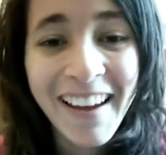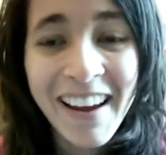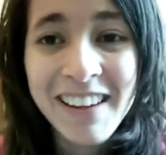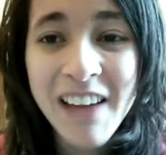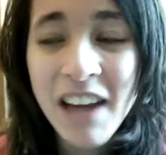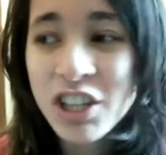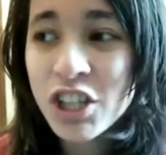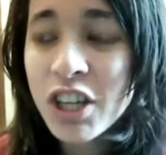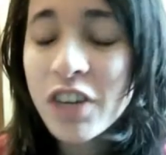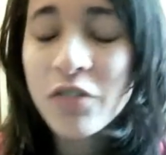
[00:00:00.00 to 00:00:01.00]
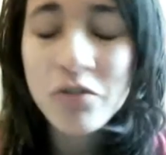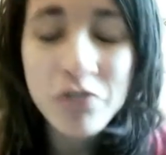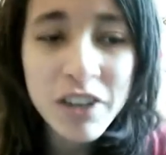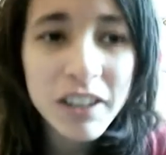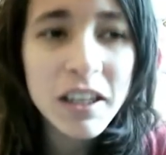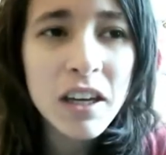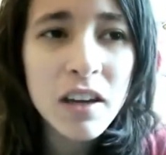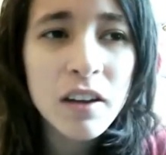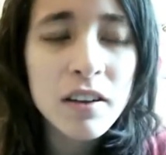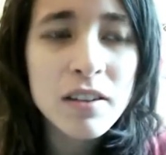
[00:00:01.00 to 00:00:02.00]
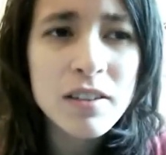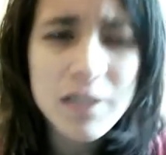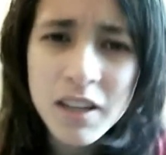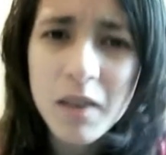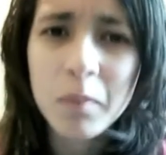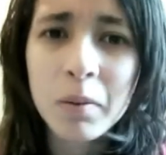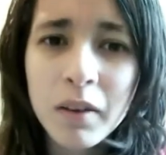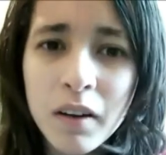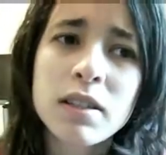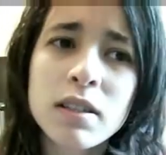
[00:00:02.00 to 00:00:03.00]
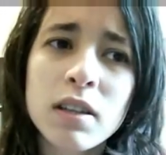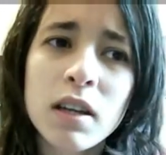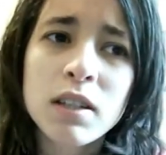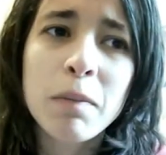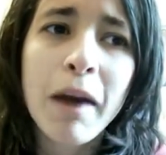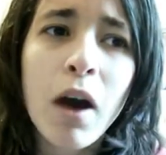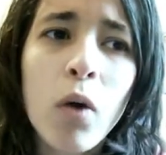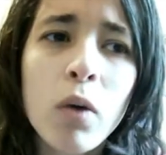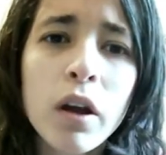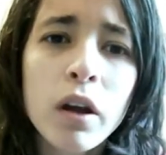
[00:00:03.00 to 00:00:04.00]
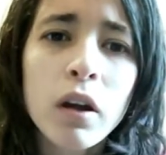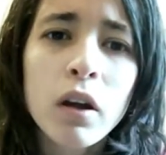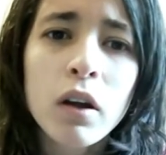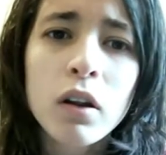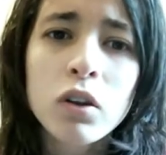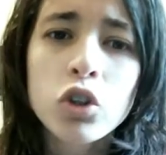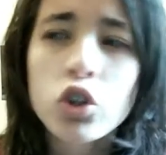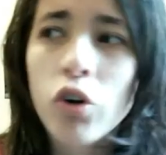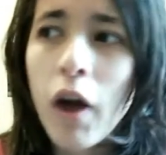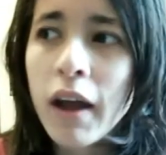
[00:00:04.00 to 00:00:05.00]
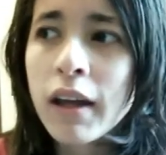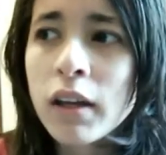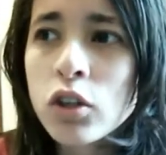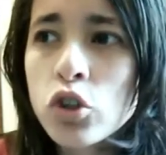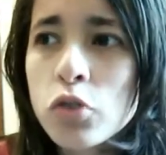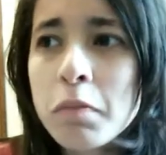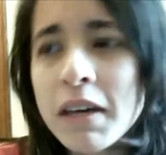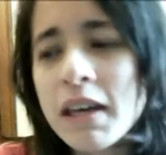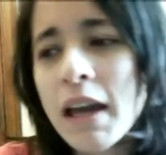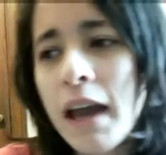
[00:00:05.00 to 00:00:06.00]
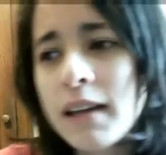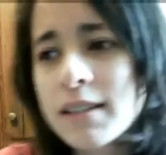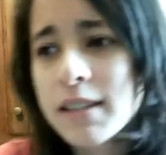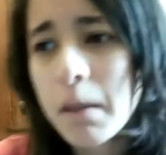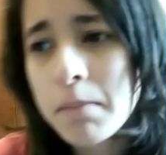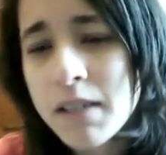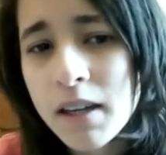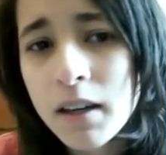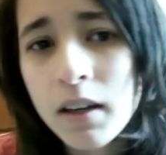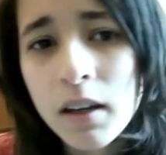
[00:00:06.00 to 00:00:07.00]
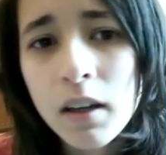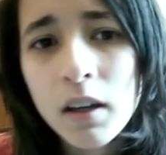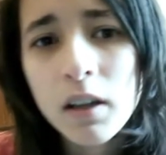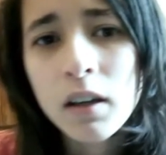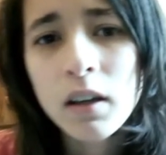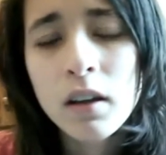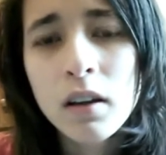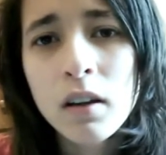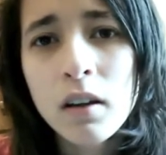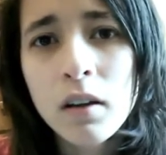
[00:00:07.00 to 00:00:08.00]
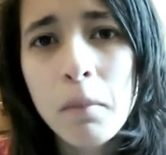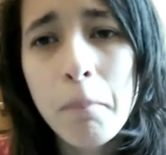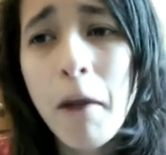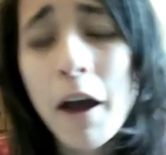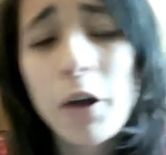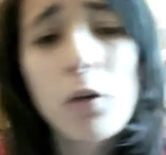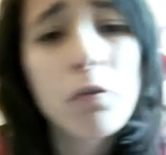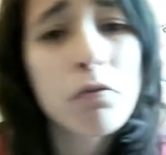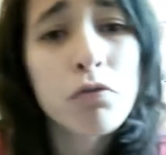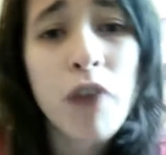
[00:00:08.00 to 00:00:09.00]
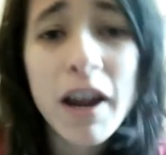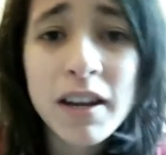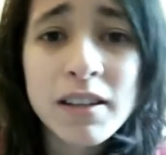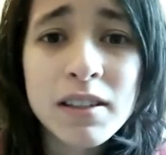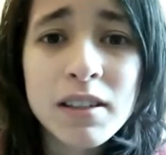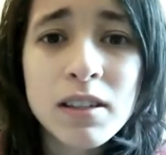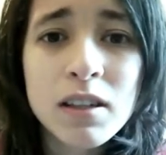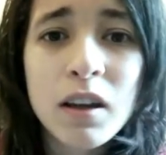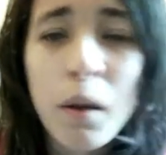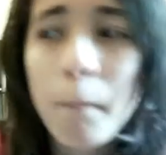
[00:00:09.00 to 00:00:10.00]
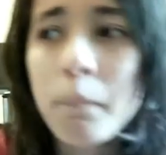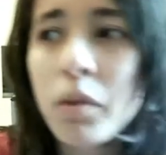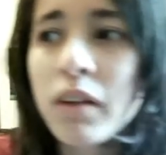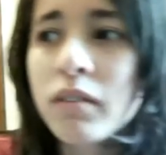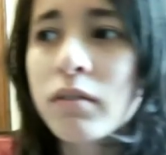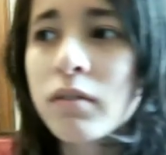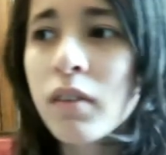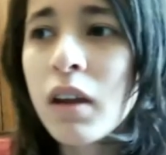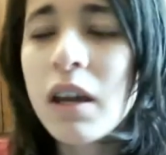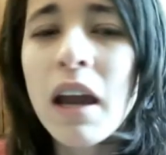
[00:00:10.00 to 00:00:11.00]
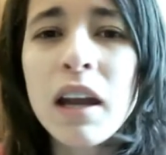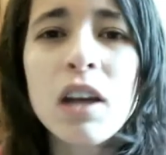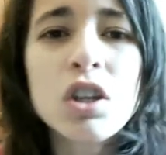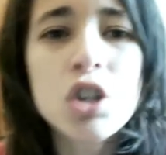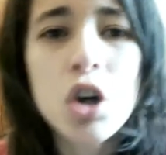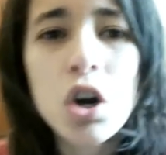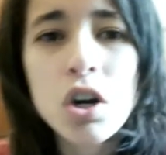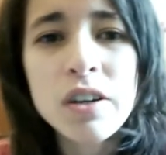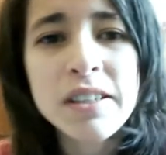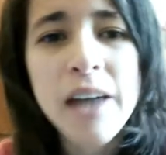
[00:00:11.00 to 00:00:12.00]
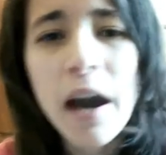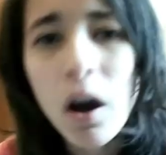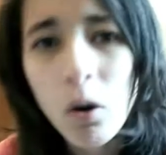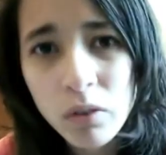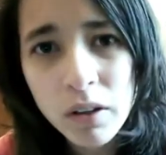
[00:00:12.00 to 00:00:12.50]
it's actually really deep. It's about trying to be accepted by your friends, but getting turned down.